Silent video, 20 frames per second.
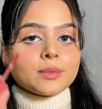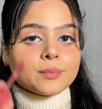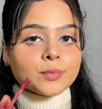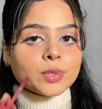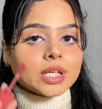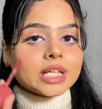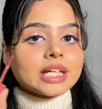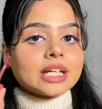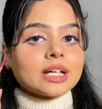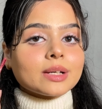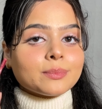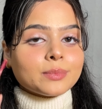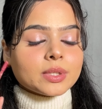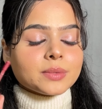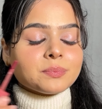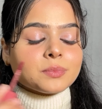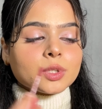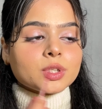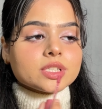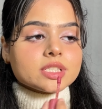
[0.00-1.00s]
I'm putting a
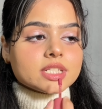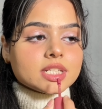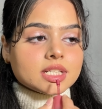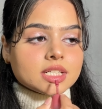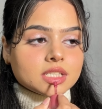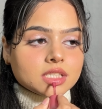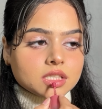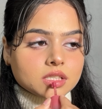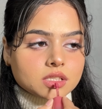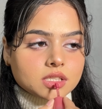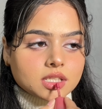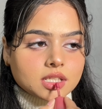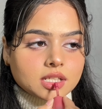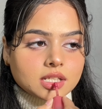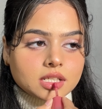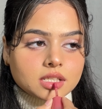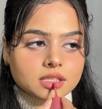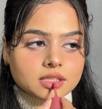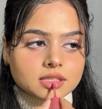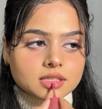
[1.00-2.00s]
bit more tint
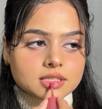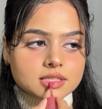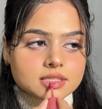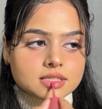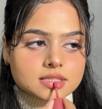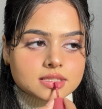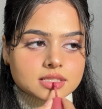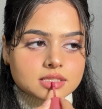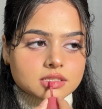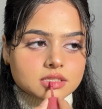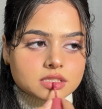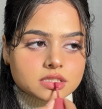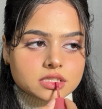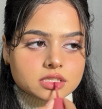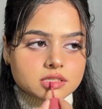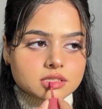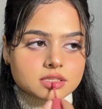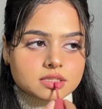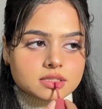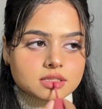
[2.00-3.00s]
right on the
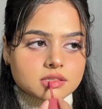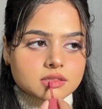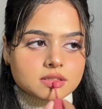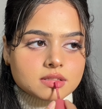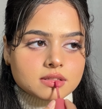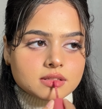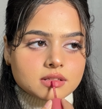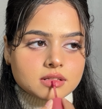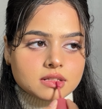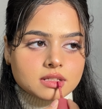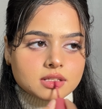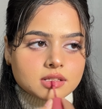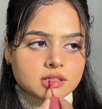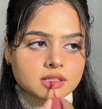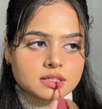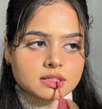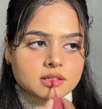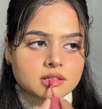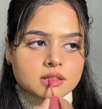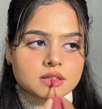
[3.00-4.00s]
centers
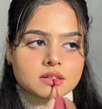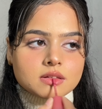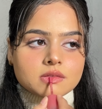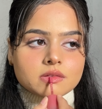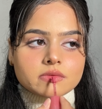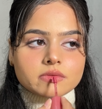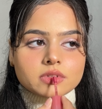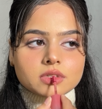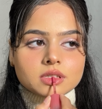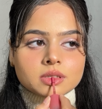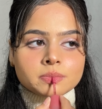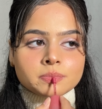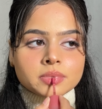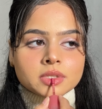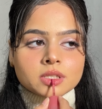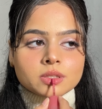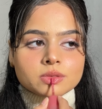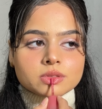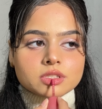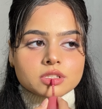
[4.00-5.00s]
for the
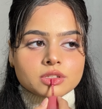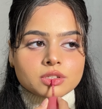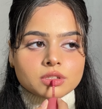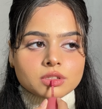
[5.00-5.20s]
poutier